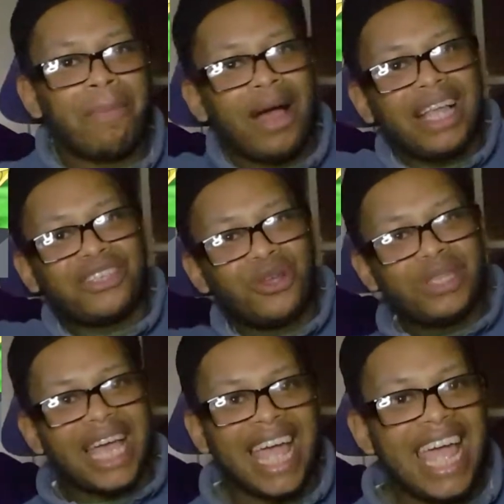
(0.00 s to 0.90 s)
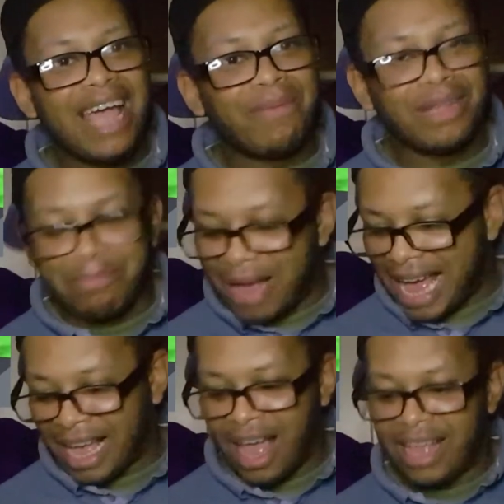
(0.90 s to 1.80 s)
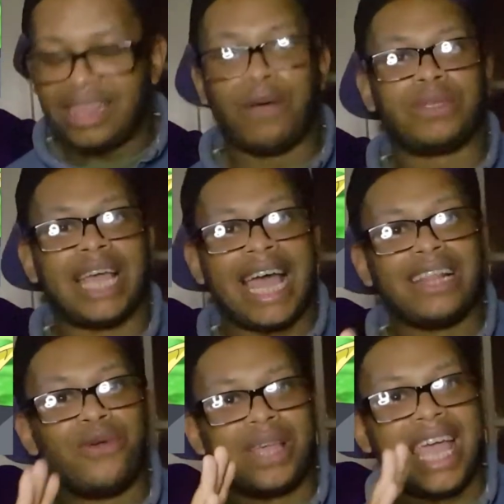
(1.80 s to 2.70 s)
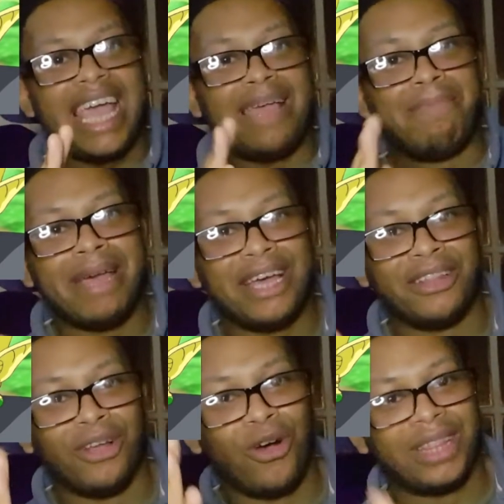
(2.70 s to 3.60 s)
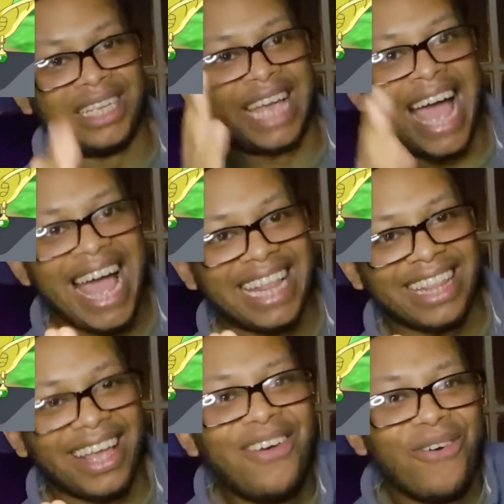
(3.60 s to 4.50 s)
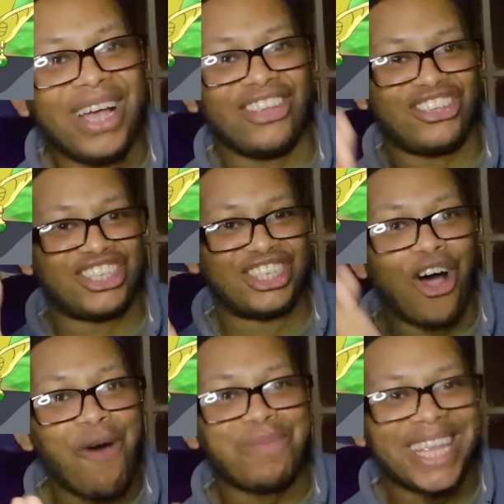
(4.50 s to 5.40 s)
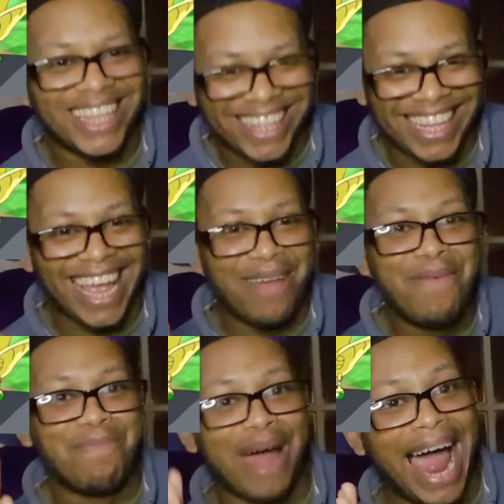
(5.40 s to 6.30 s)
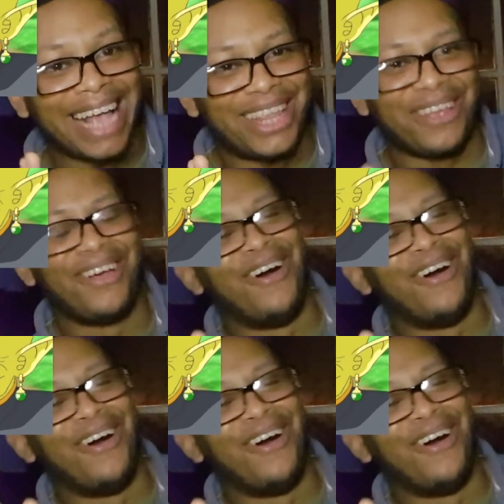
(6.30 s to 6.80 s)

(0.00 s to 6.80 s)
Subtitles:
but as soon as it hit him on the back, there was a Hello Kitty mitten on his hand, which stopped the impact